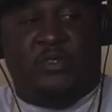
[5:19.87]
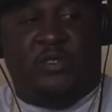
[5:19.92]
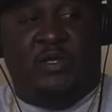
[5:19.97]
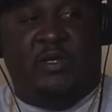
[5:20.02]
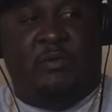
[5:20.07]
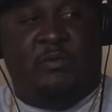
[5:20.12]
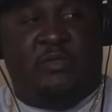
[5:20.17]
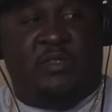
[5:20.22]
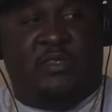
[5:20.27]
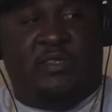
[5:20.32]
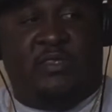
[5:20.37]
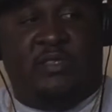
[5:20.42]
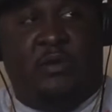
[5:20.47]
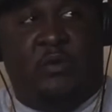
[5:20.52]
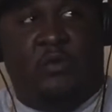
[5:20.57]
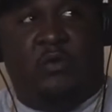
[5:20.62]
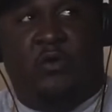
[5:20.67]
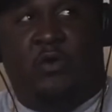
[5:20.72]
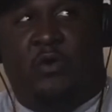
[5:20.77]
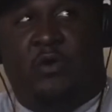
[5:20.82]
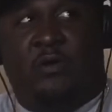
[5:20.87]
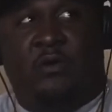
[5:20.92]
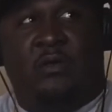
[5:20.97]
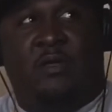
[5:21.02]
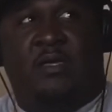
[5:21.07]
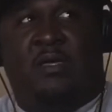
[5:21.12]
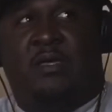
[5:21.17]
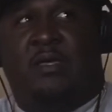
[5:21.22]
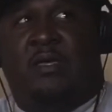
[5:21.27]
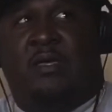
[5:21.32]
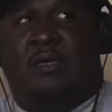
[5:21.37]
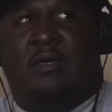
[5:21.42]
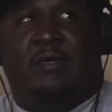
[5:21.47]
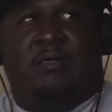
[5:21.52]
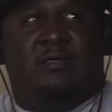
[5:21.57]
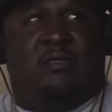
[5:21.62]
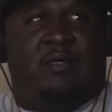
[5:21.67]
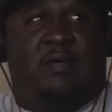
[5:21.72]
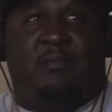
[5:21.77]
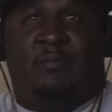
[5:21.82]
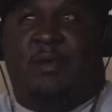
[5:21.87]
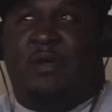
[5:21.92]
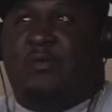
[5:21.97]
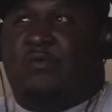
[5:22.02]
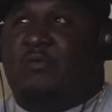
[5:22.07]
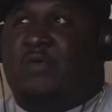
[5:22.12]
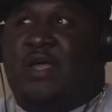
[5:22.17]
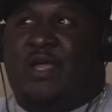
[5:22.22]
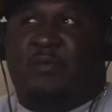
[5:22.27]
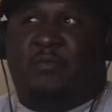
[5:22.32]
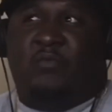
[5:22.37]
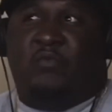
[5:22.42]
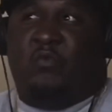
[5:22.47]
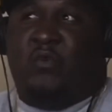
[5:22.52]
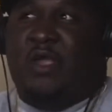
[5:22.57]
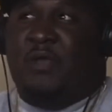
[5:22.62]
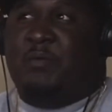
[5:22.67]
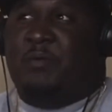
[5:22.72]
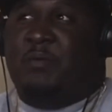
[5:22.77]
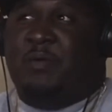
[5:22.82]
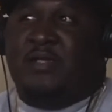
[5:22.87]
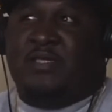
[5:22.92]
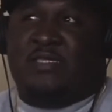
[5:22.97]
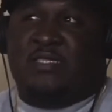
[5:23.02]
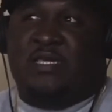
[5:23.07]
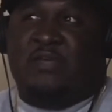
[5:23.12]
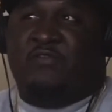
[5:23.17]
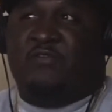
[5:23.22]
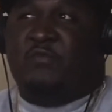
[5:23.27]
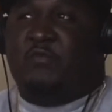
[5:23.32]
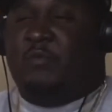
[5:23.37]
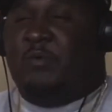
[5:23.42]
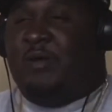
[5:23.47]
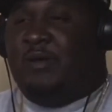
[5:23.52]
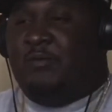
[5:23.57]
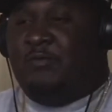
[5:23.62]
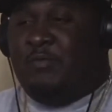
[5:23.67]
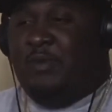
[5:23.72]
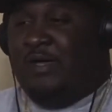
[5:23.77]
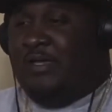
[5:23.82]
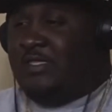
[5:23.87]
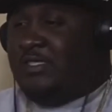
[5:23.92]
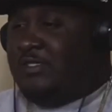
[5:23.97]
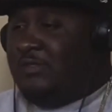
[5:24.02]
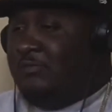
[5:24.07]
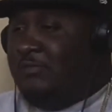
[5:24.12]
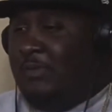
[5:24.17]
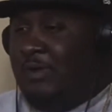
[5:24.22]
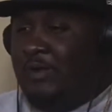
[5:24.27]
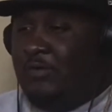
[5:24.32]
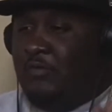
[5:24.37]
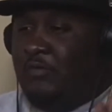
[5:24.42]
It was a song called Something about ride, ride with myself with my, my, my